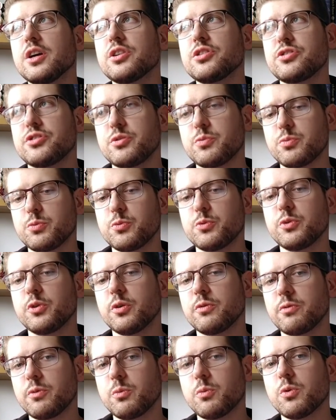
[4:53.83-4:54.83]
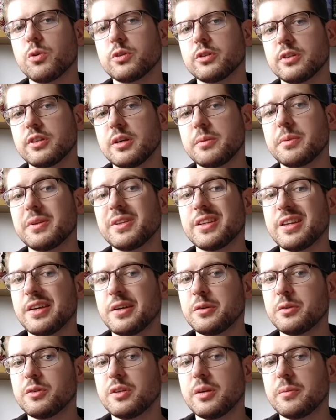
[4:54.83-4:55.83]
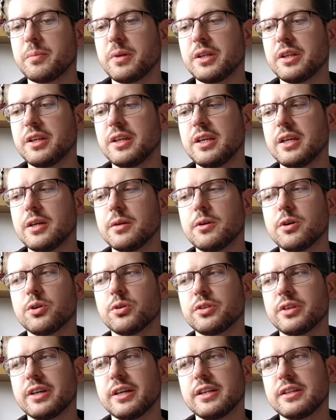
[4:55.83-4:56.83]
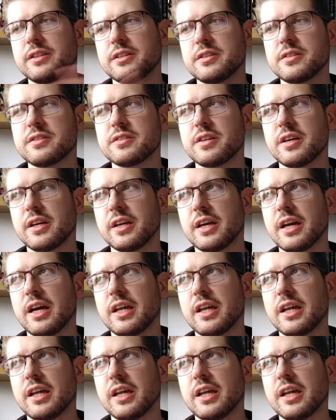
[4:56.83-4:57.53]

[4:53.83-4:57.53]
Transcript: she would overwater them and kill them, and he got her this thing,